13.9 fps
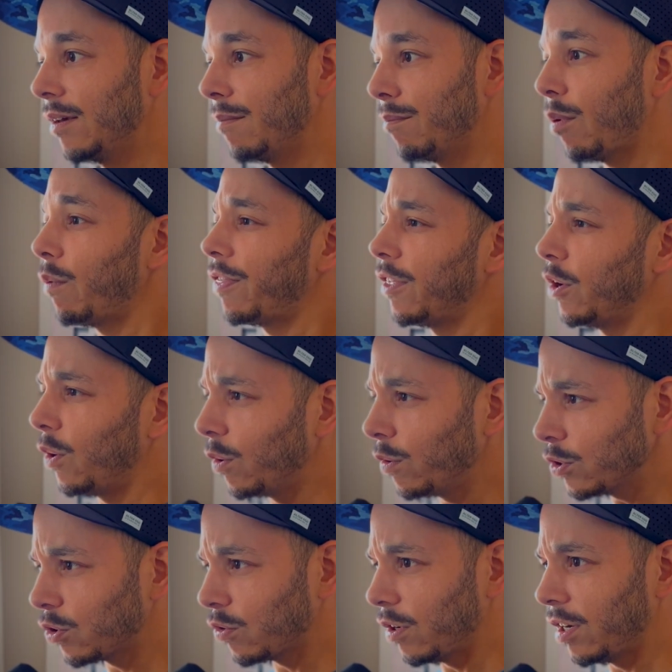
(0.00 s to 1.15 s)
But with an
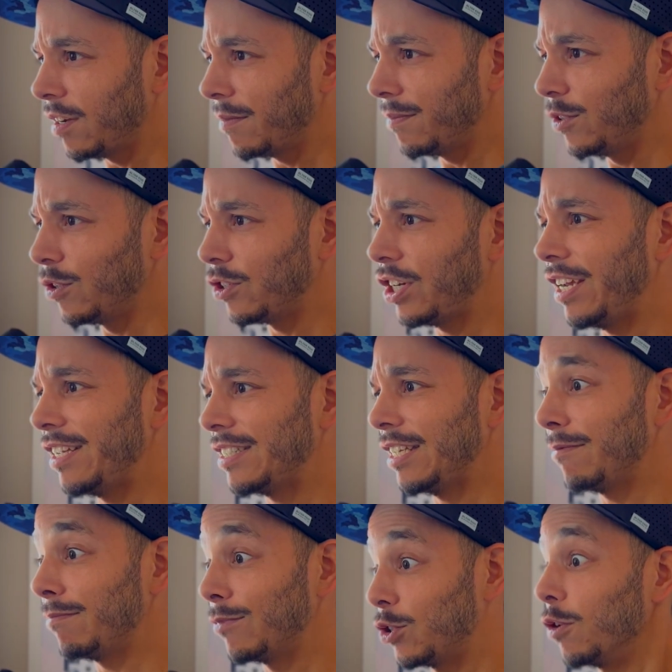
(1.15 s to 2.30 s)
ultra, you're
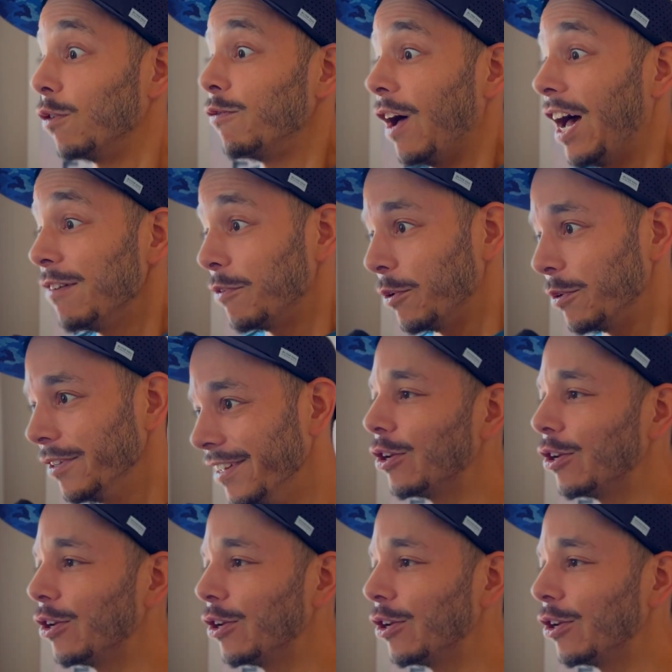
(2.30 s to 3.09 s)
chasing survival.